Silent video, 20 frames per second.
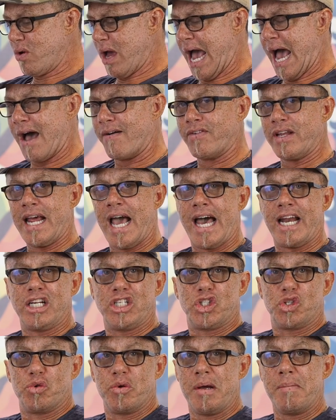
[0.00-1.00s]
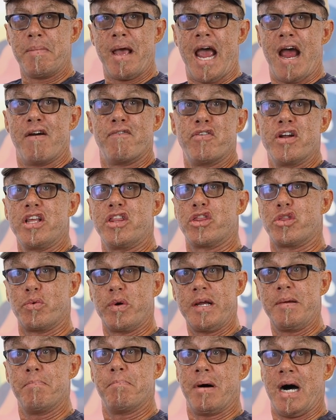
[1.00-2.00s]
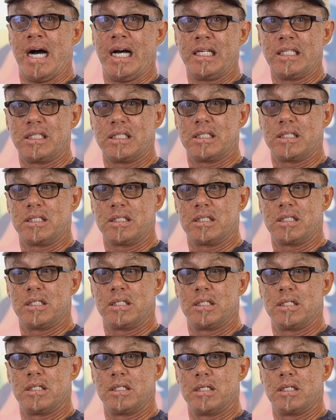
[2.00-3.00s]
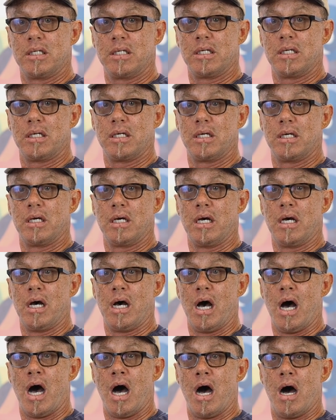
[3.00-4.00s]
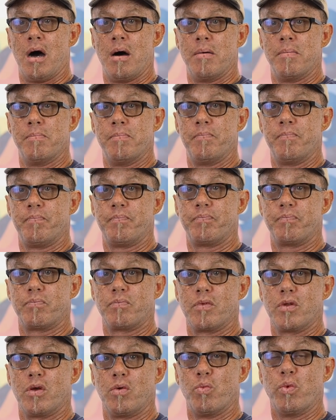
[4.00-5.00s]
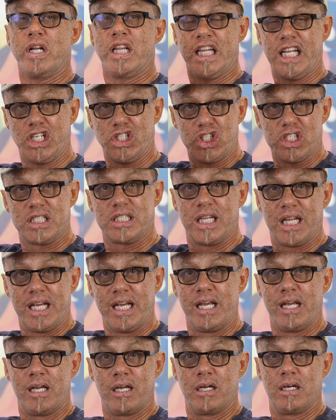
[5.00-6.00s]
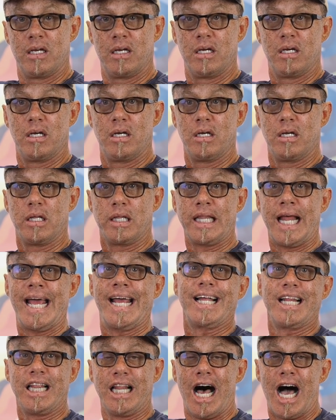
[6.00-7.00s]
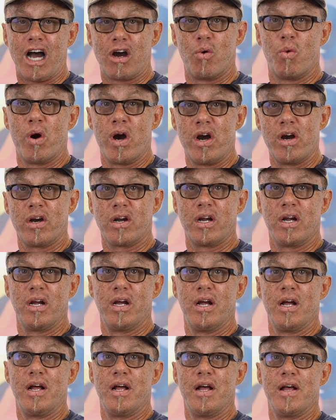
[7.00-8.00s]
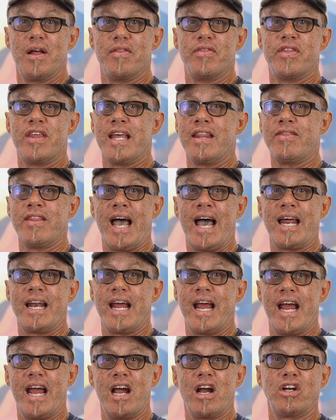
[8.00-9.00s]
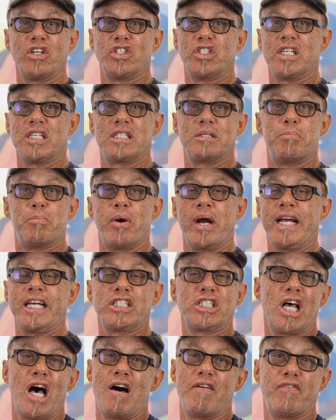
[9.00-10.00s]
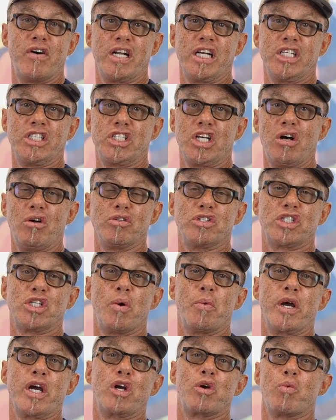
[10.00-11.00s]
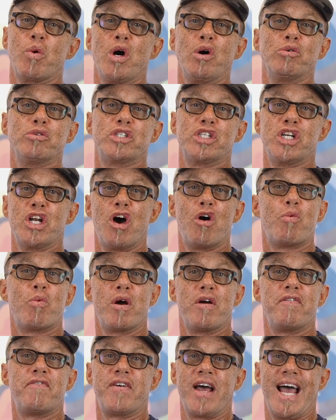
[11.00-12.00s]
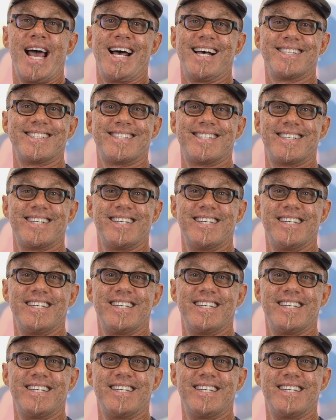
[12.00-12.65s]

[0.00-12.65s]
you haven't had a trim every three months, um, religiously, like clockwork, then that hair just breaks off on its own, so it grows nowhere fast.